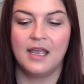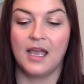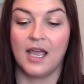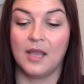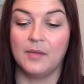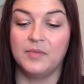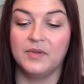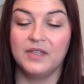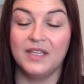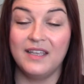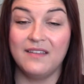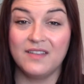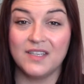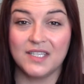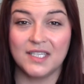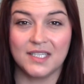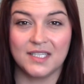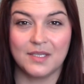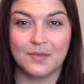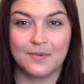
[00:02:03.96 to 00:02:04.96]
I believe
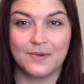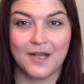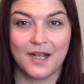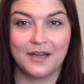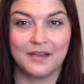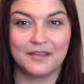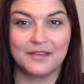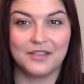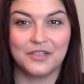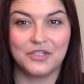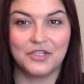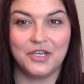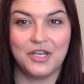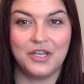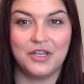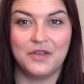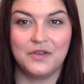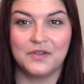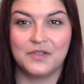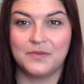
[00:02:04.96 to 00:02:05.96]
this is the product that
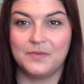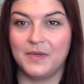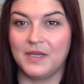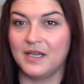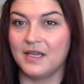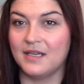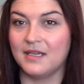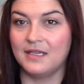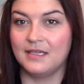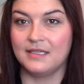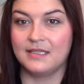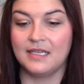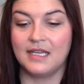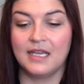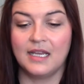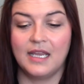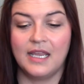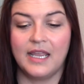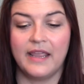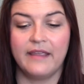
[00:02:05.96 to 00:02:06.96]
she used because
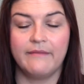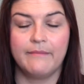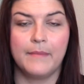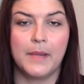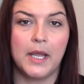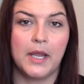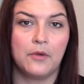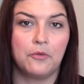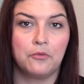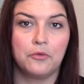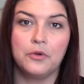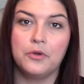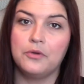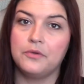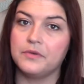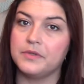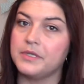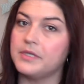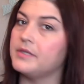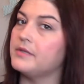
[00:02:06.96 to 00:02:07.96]
it gave my
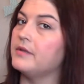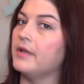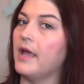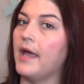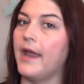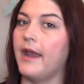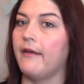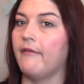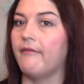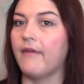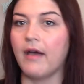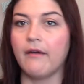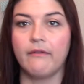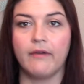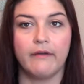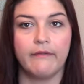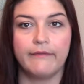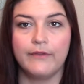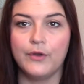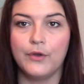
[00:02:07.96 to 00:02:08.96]
roots like
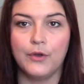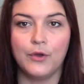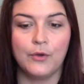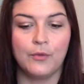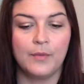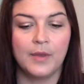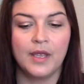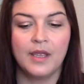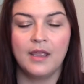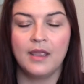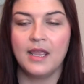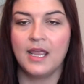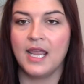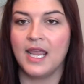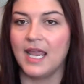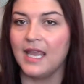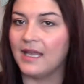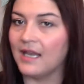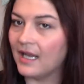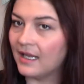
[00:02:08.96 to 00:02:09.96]
va-va-voom.
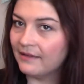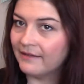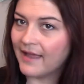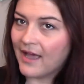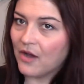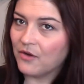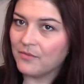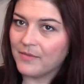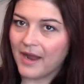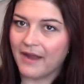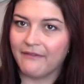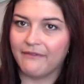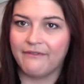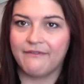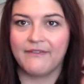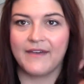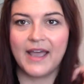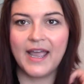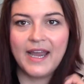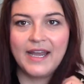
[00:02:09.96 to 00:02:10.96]
It allowed my
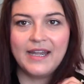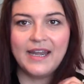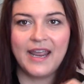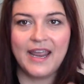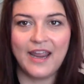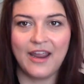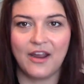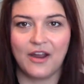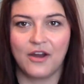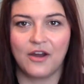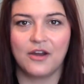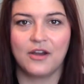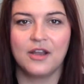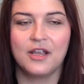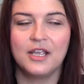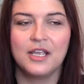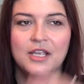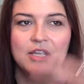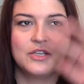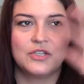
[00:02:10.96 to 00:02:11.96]
fine hair
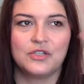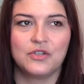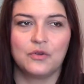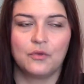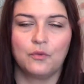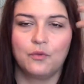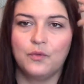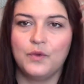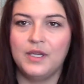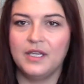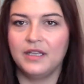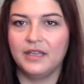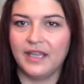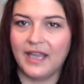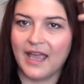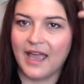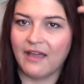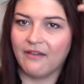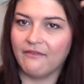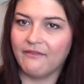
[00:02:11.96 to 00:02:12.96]
to really
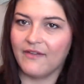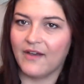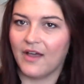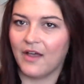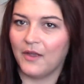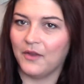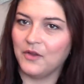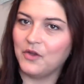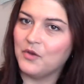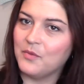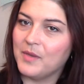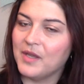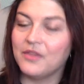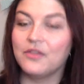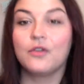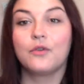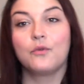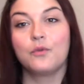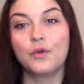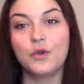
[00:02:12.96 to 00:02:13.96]
have volume at
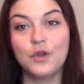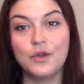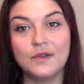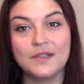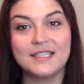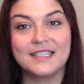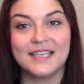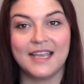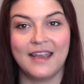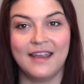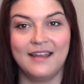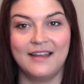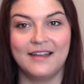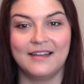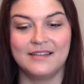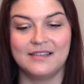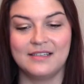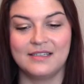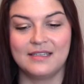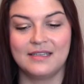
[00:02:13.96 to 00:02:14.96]
the roots,
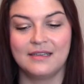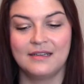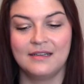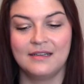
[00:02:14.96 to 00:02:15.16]
and